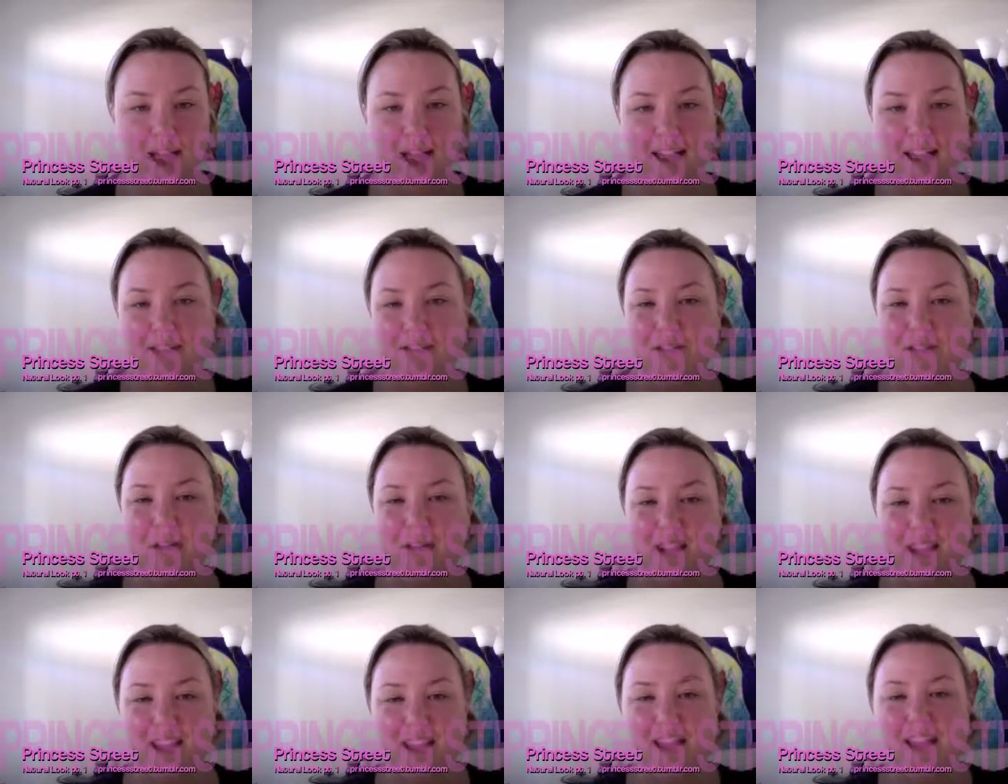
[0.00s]
Hi,
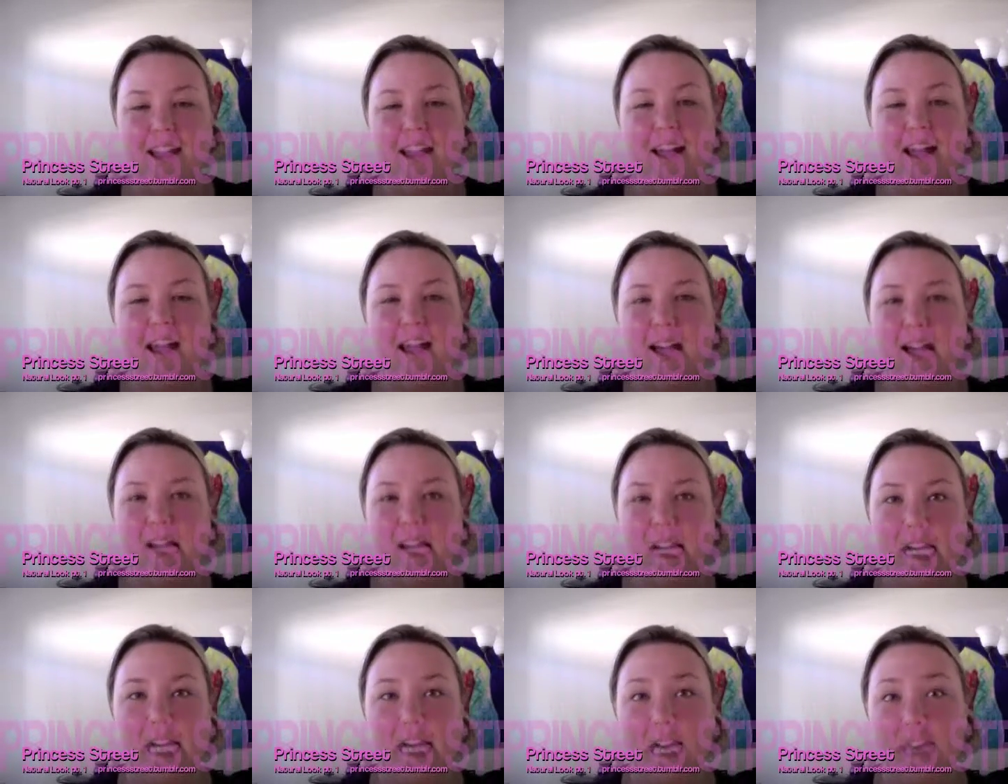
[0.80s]
everybody.
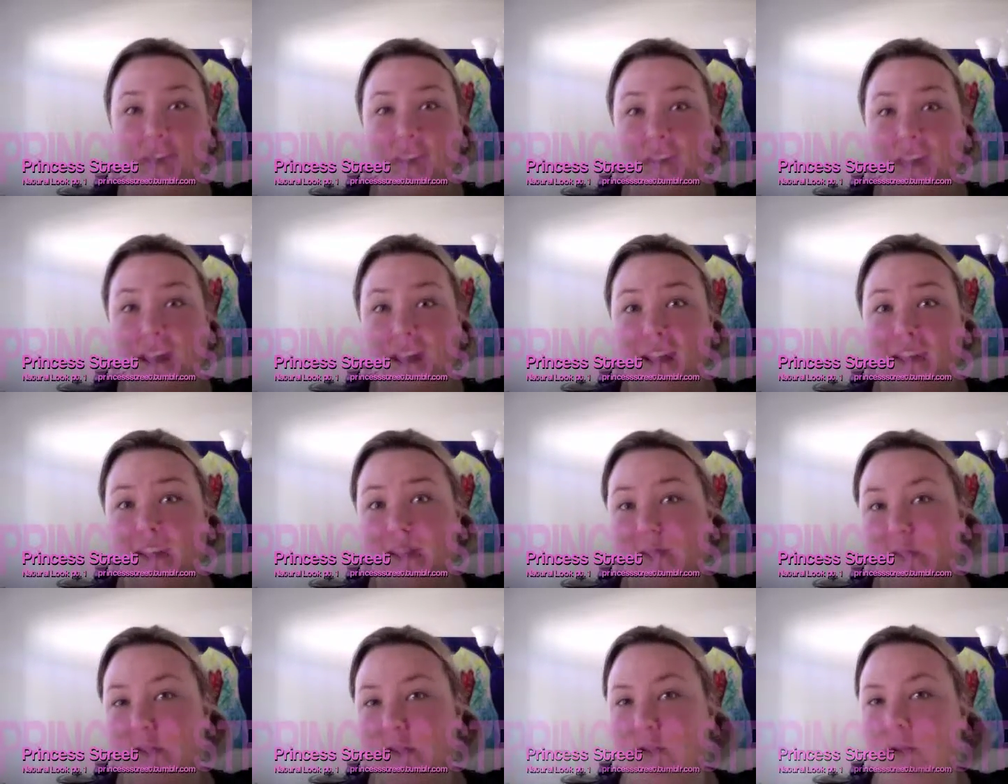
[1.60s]
I've had
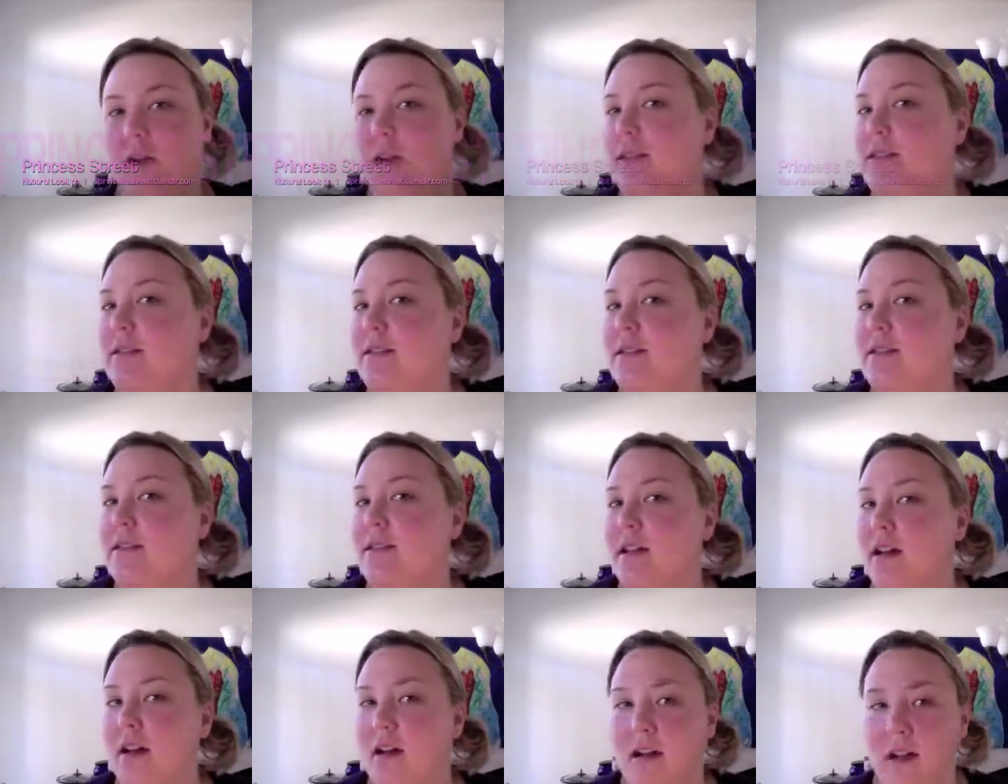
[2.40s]
some requests
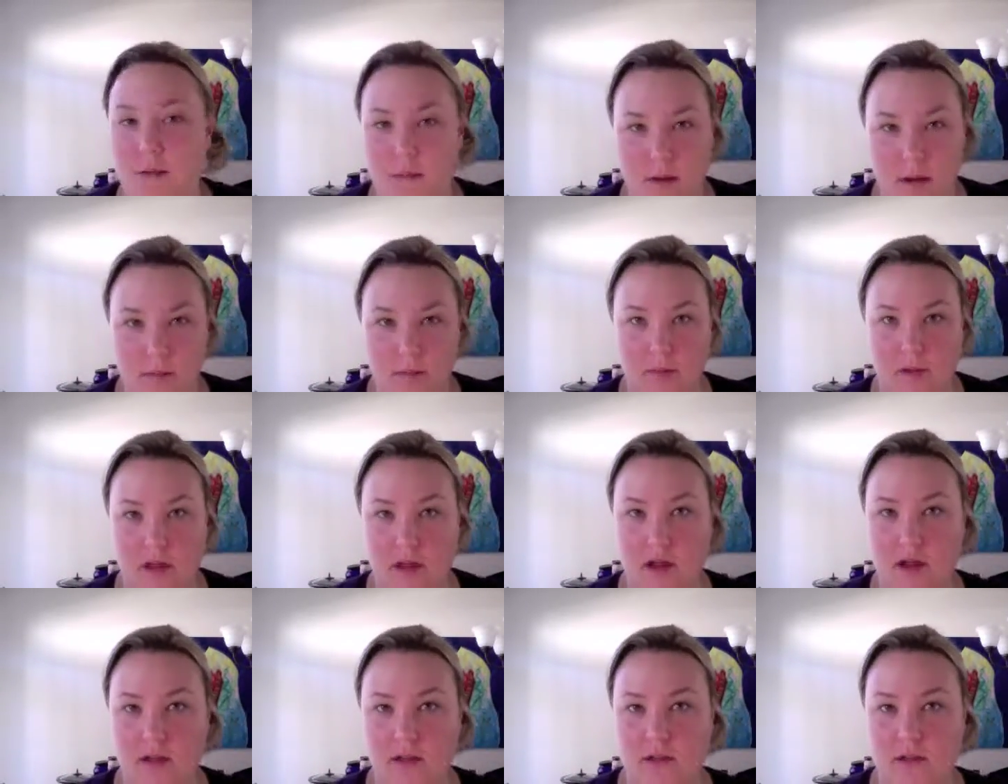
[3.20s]
on my
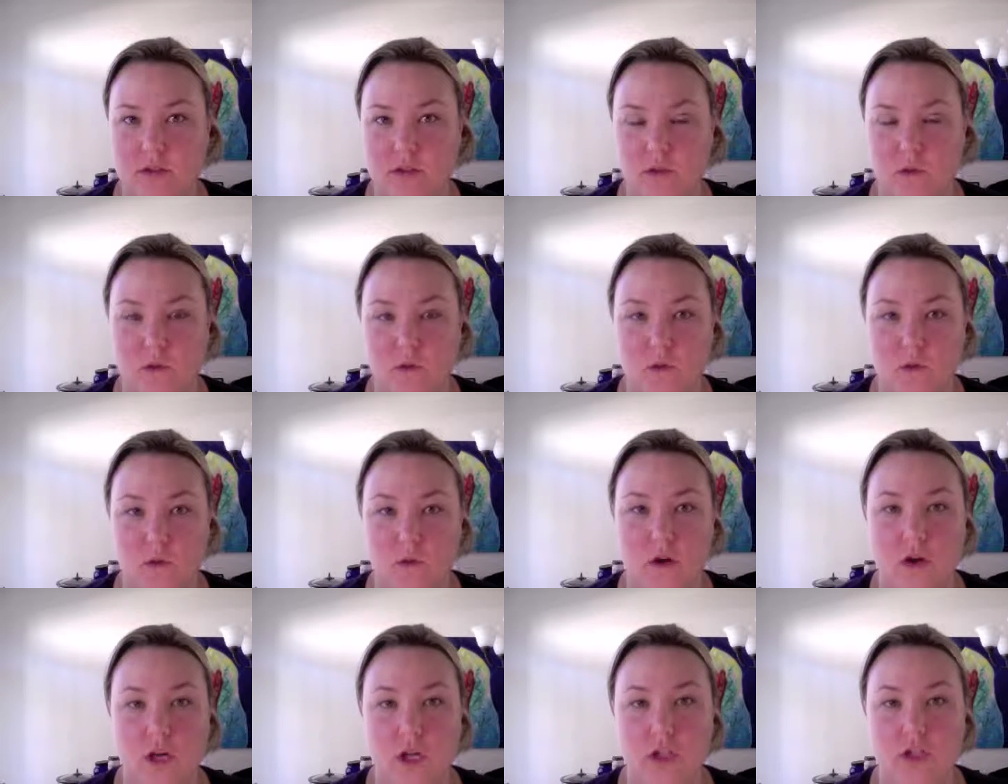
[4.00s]
blog to